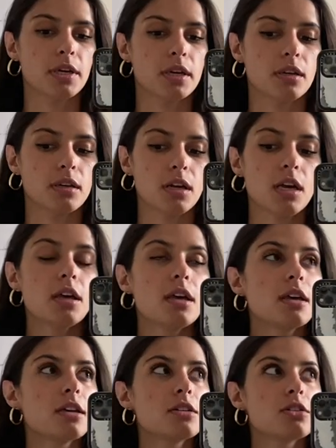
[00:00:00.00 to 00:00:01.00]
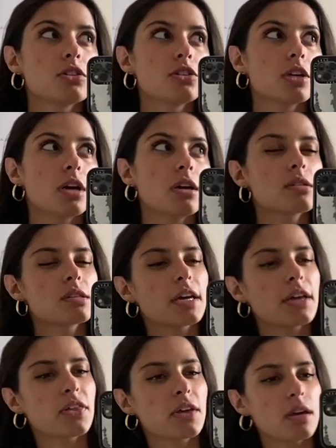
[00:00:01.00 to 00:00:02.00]
in Chelsea, I
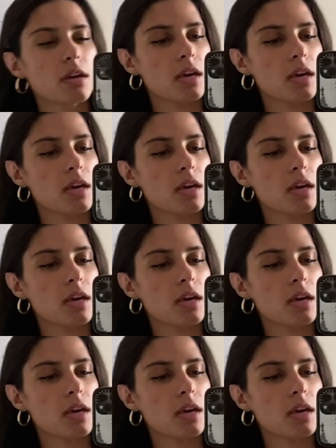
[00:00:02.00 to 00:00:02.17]
think,